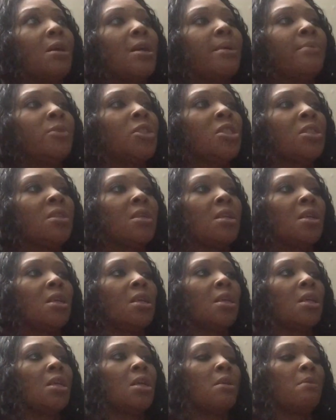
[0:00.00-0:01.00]
I'm just going to
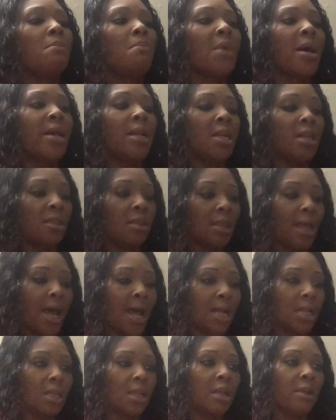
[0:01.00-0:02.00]
keep mine at
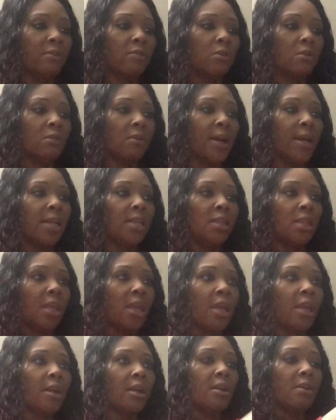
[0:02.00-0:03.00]
that level right
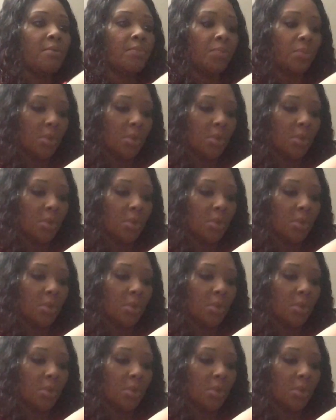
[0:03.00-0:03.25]
there.